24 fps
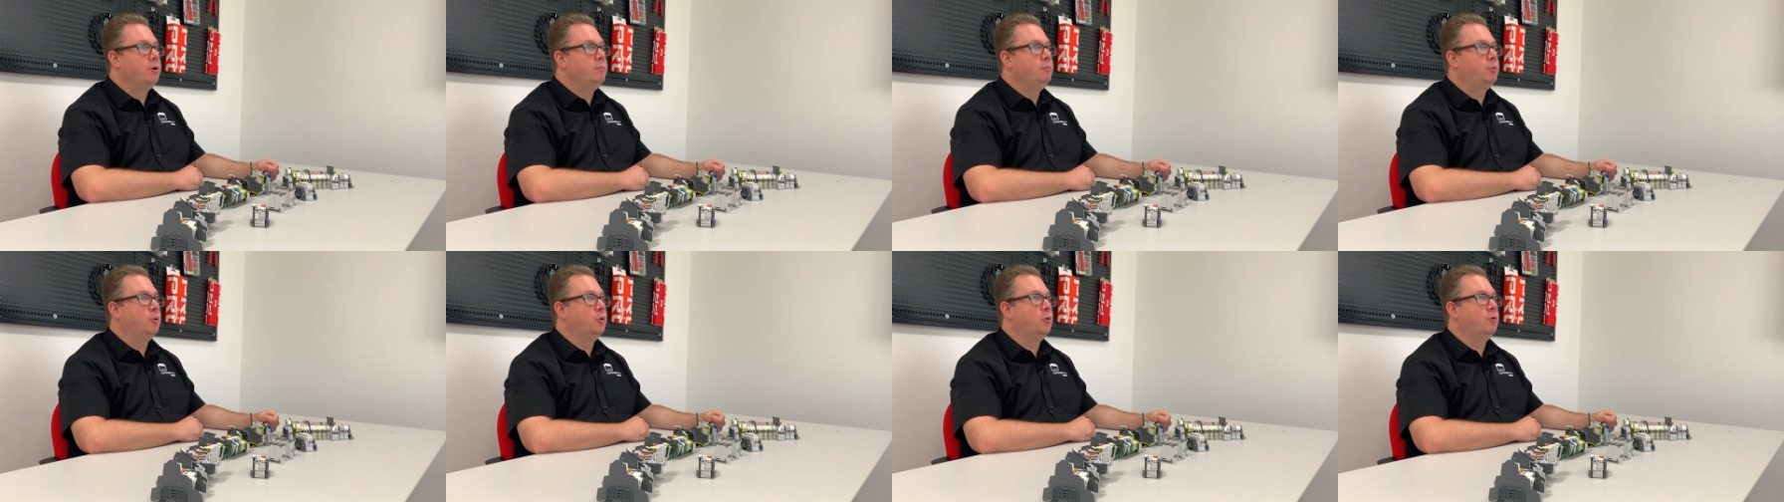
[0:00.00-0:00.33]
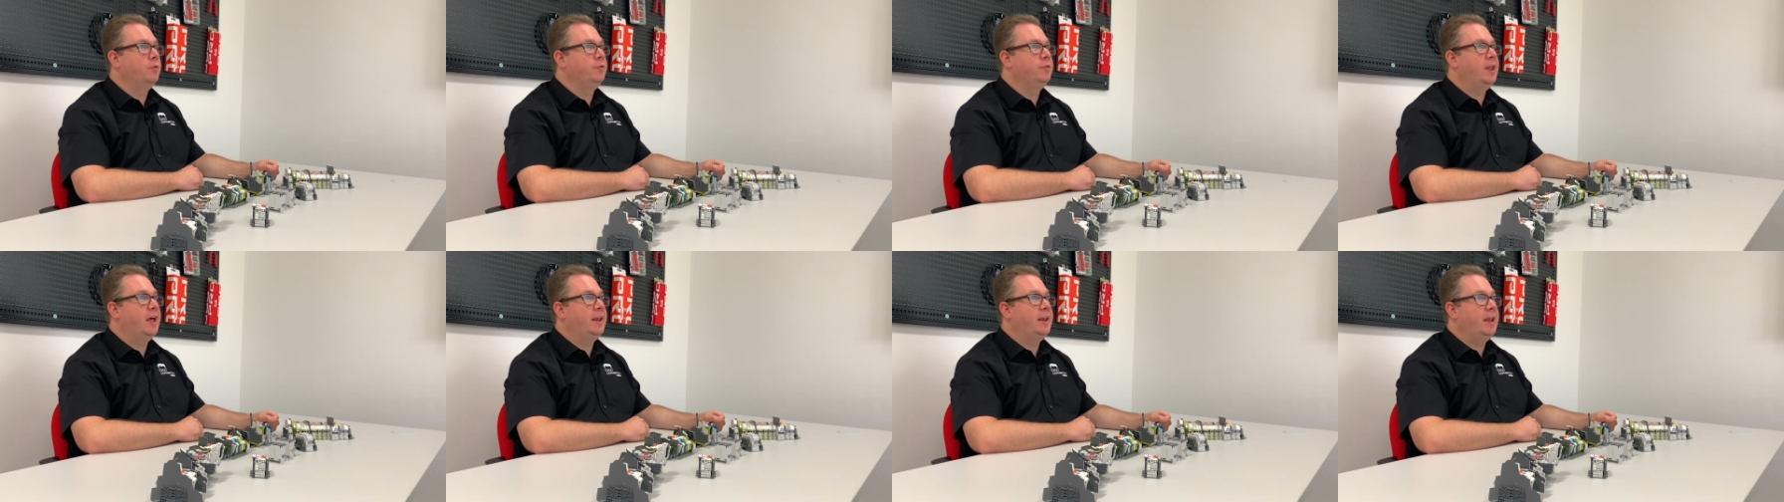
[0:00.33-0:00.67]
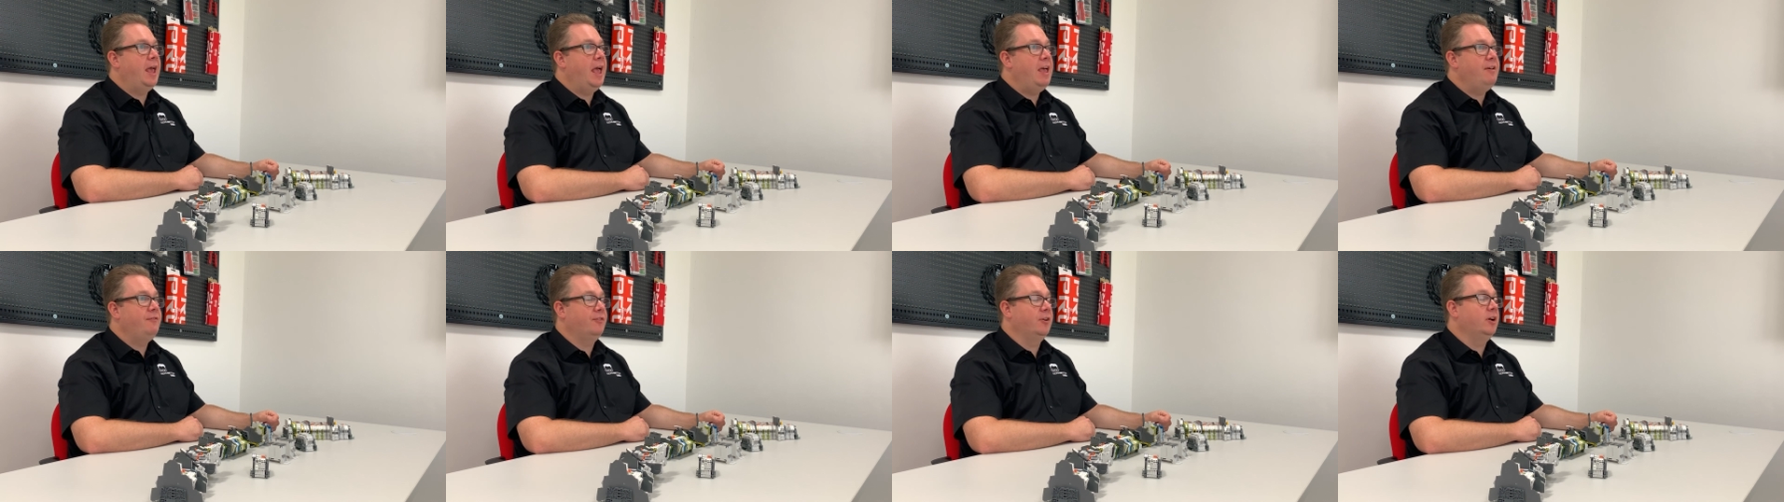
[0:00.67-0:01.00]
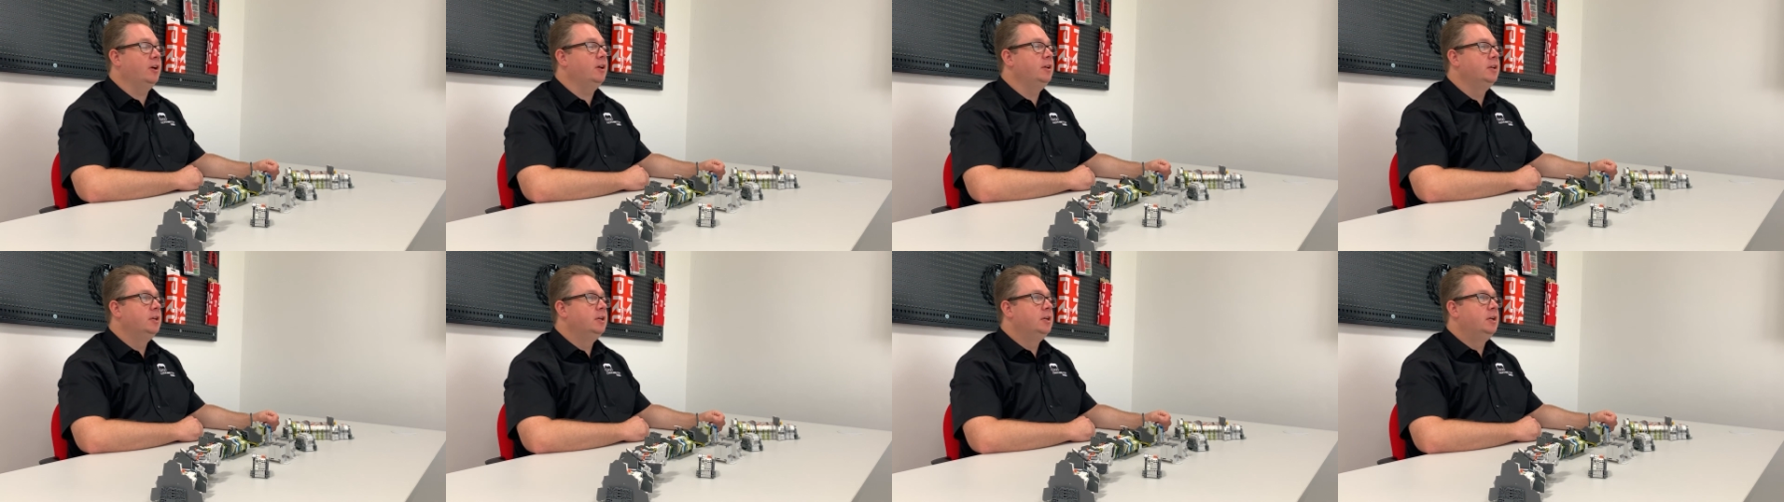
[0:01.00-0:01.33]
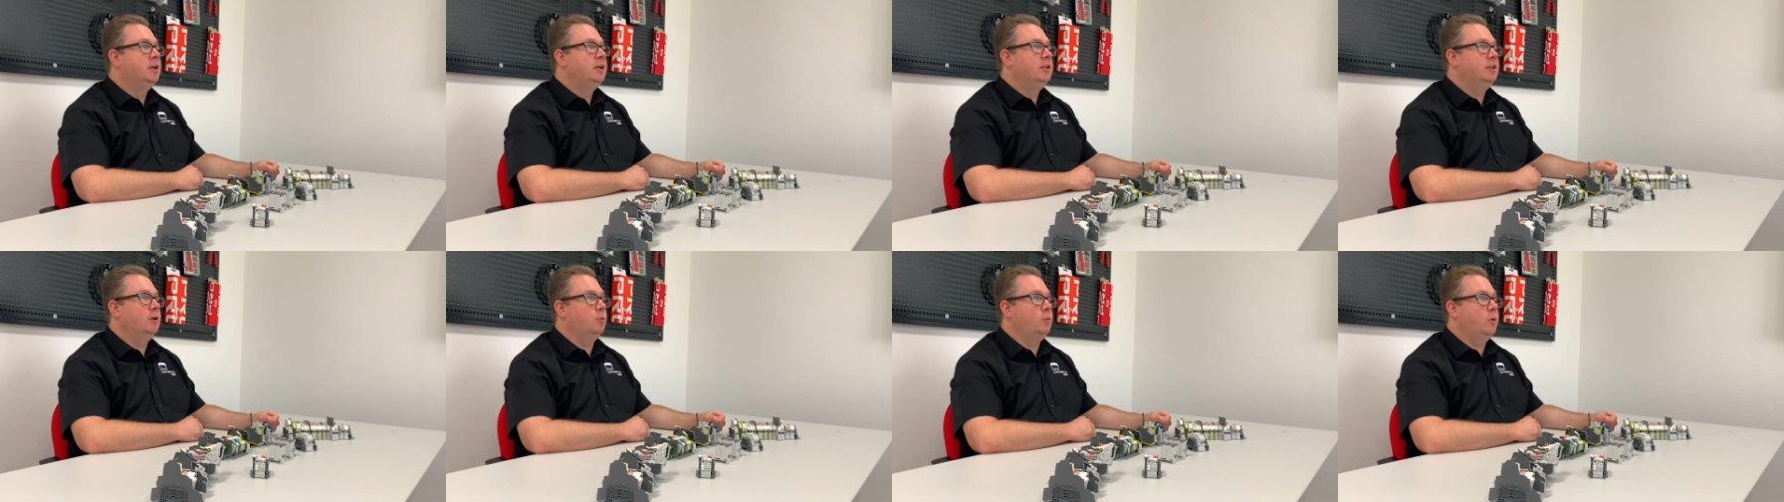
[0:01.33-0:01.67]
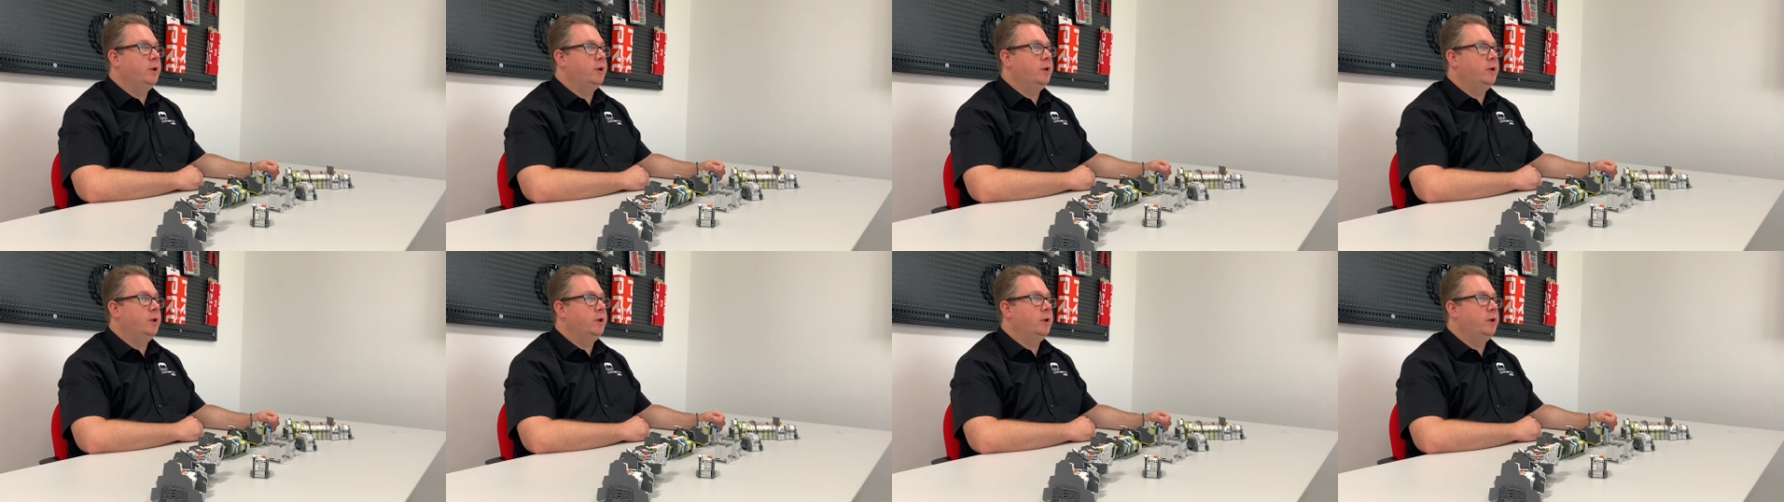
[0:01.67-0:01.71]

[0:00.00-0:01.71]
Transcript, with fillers: important than ever that